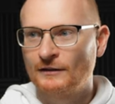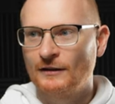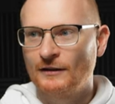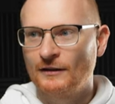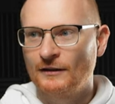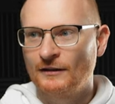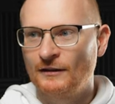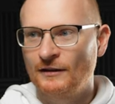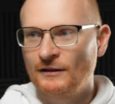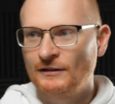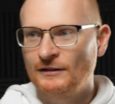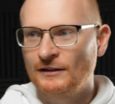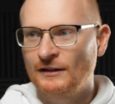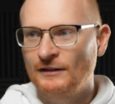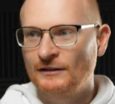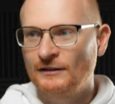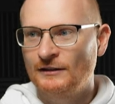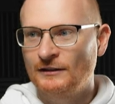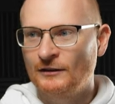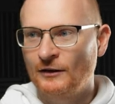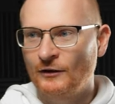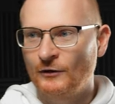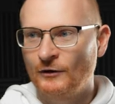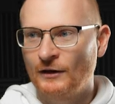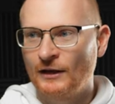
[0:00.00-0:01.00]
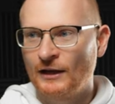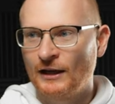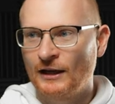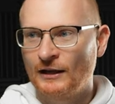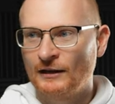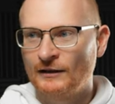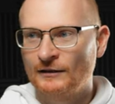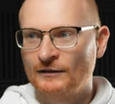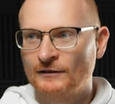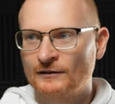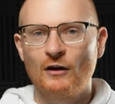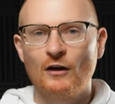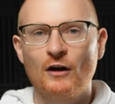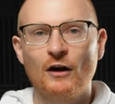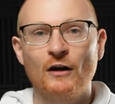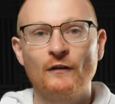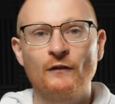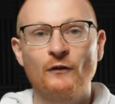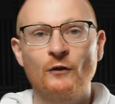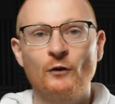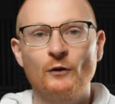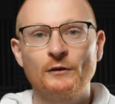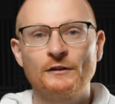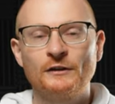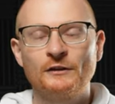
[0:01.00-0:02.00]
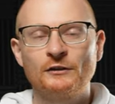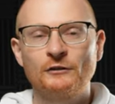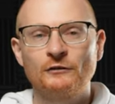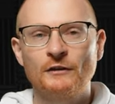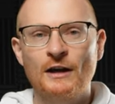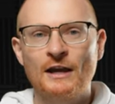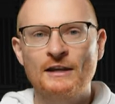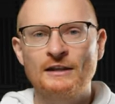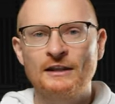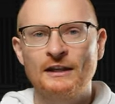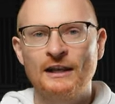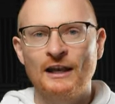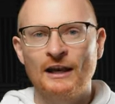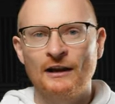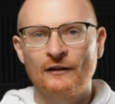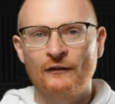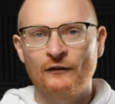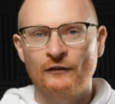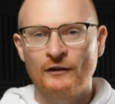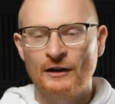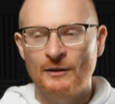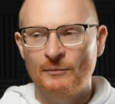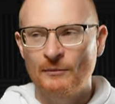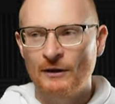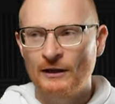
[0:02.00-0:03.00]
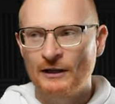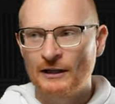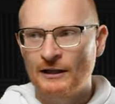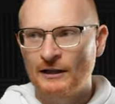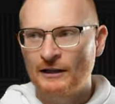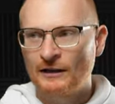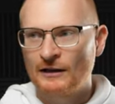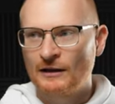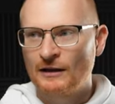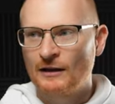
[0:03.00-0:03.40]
This isn't okay. Of course, it's great to get free money,